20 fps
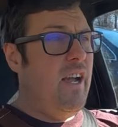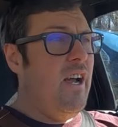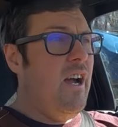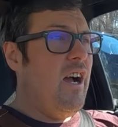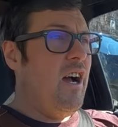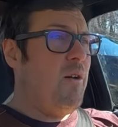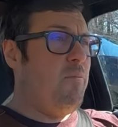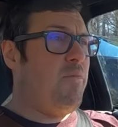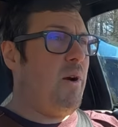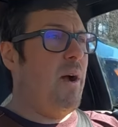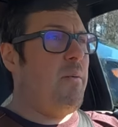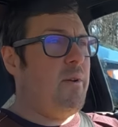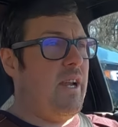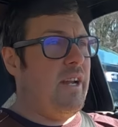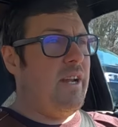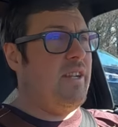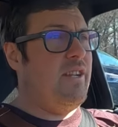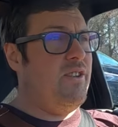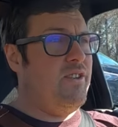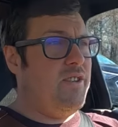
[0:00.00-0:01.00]
I'm probably
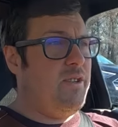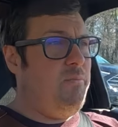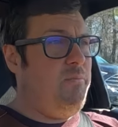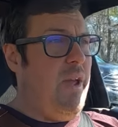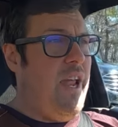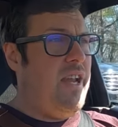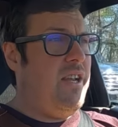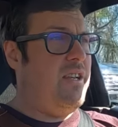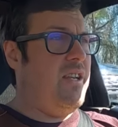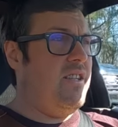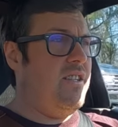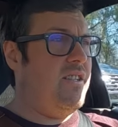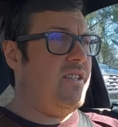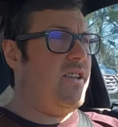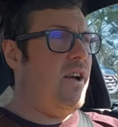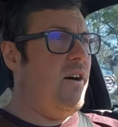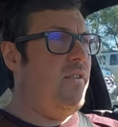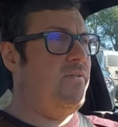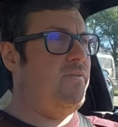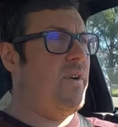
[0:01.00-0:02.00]
gonna do some maintenance
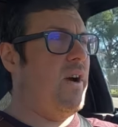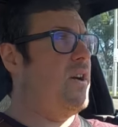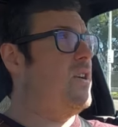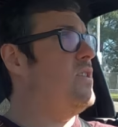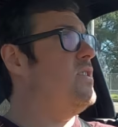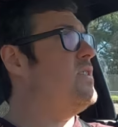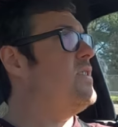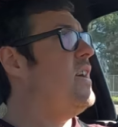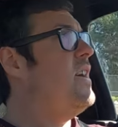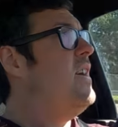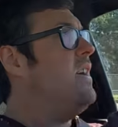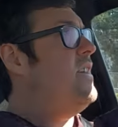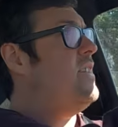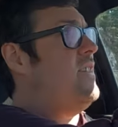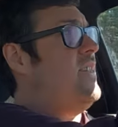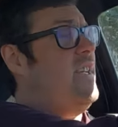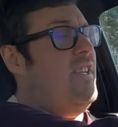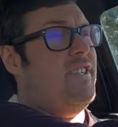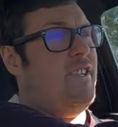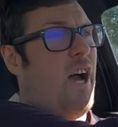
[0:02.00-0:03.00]
stuff first.
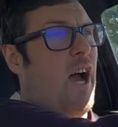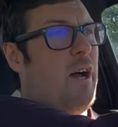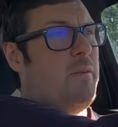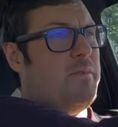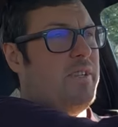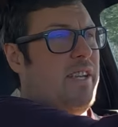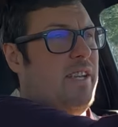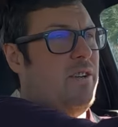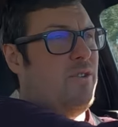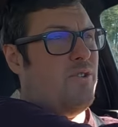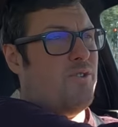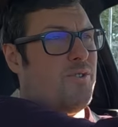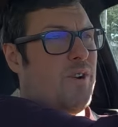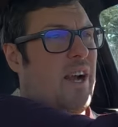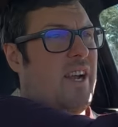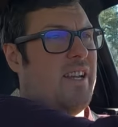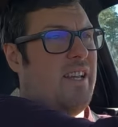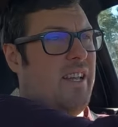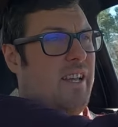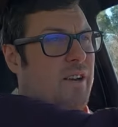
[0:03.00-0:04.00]
These top seals
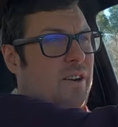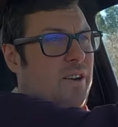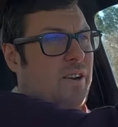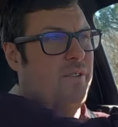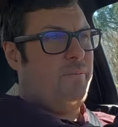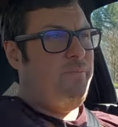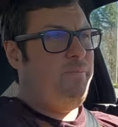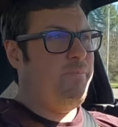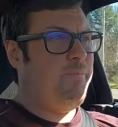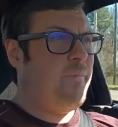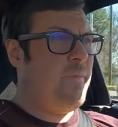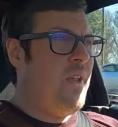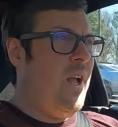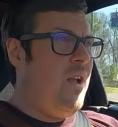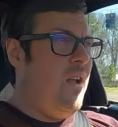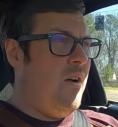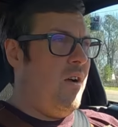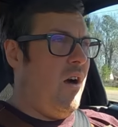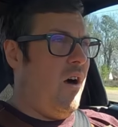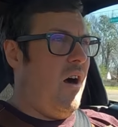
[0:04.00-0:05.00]
right here,
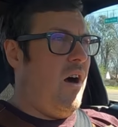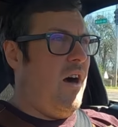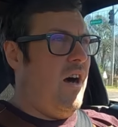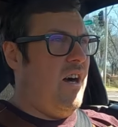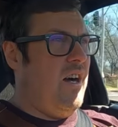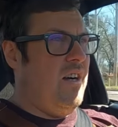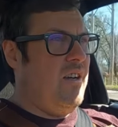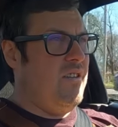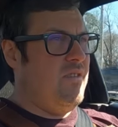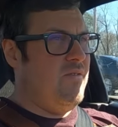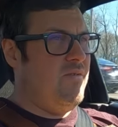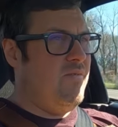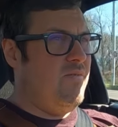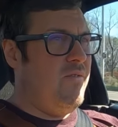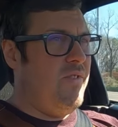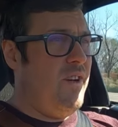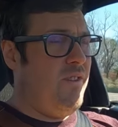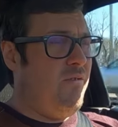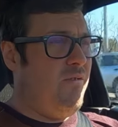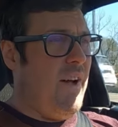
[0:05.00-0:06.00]

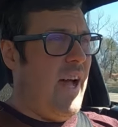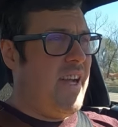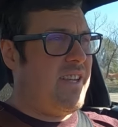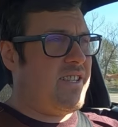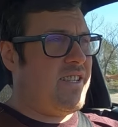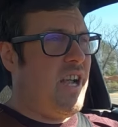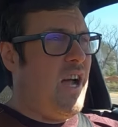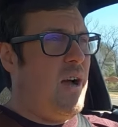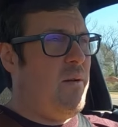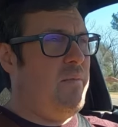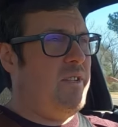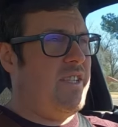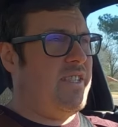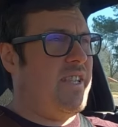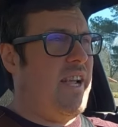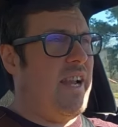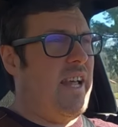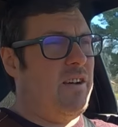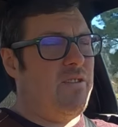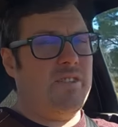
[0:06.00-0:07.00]
the last time it
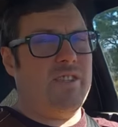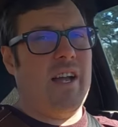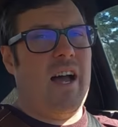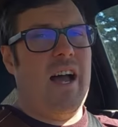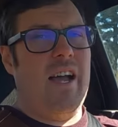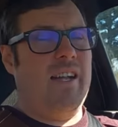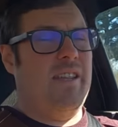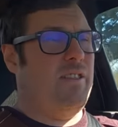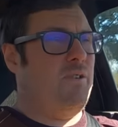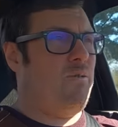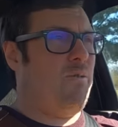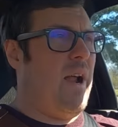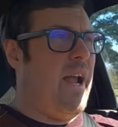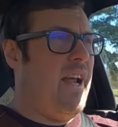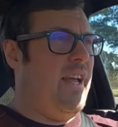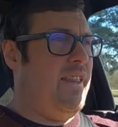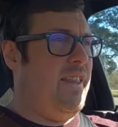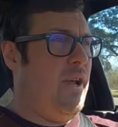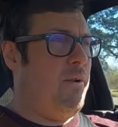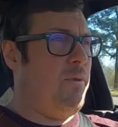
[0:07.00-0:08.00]
sat outside in the
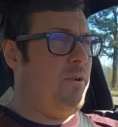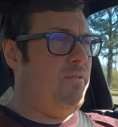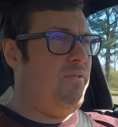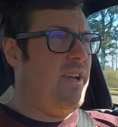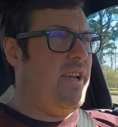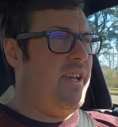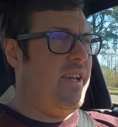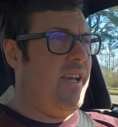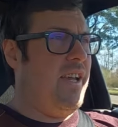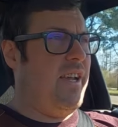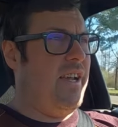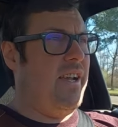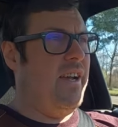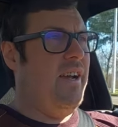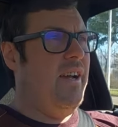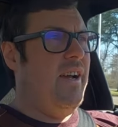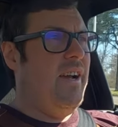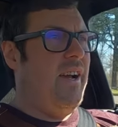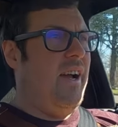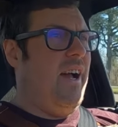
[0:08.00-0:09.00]
rain, they were leaking.
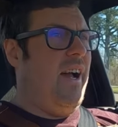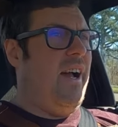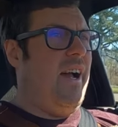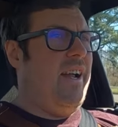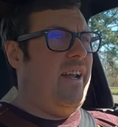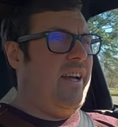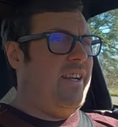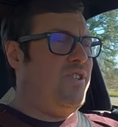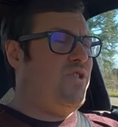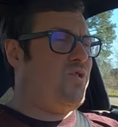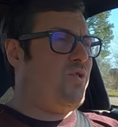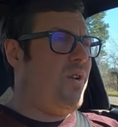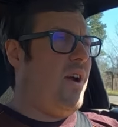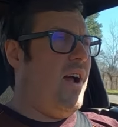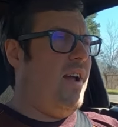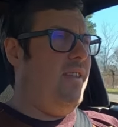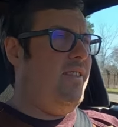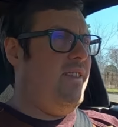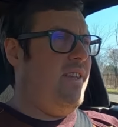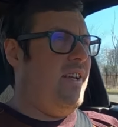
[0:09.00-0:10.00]
And I
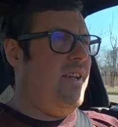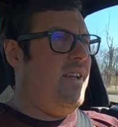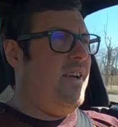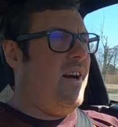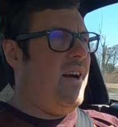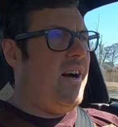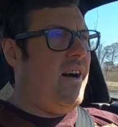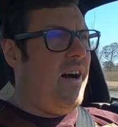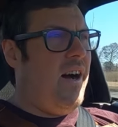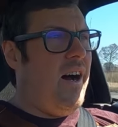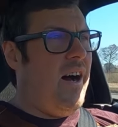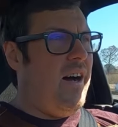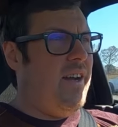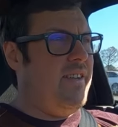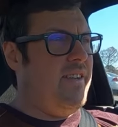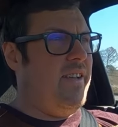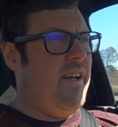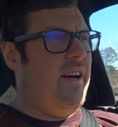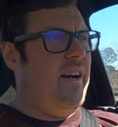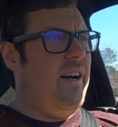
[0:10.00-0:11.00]
tried the
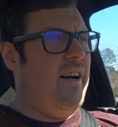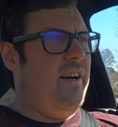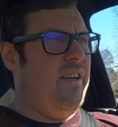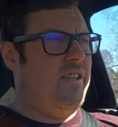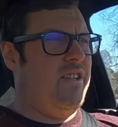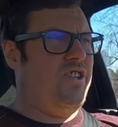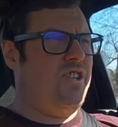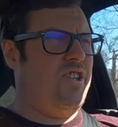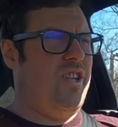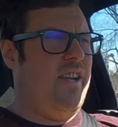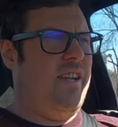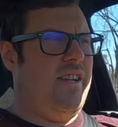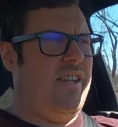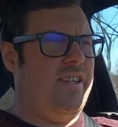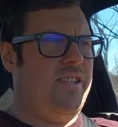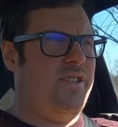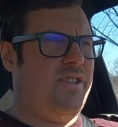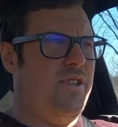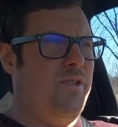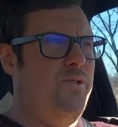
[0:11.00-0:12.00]
Honda
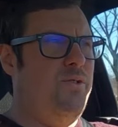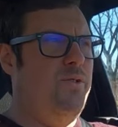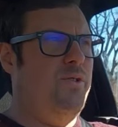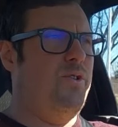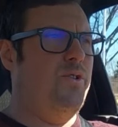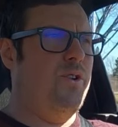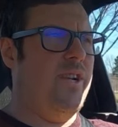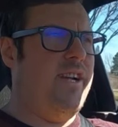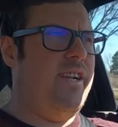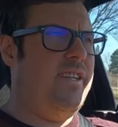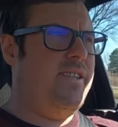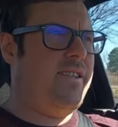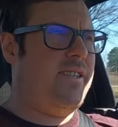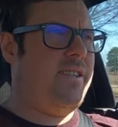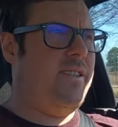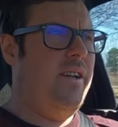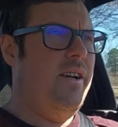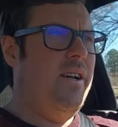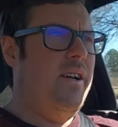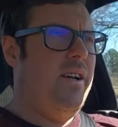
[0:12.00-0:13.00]
Shinitsu
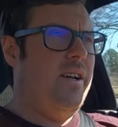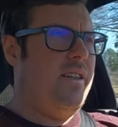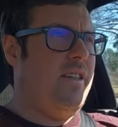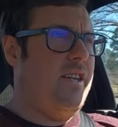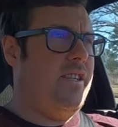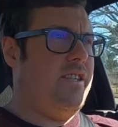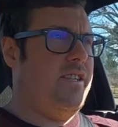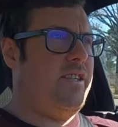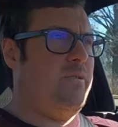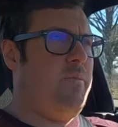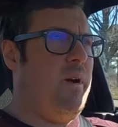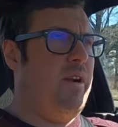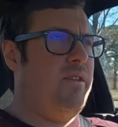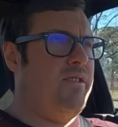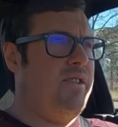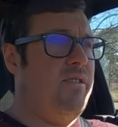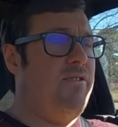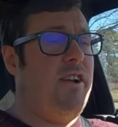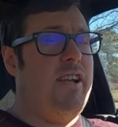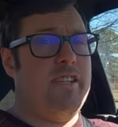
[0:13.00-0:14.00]
grease that
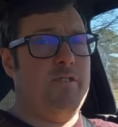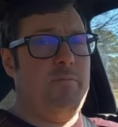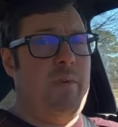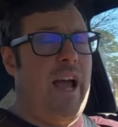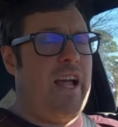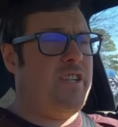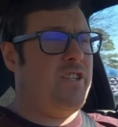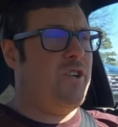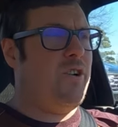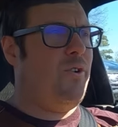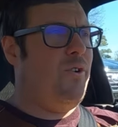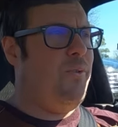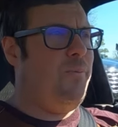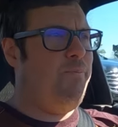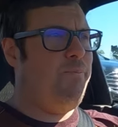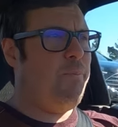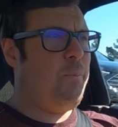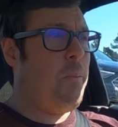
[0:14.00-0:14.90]
supposedly is magical.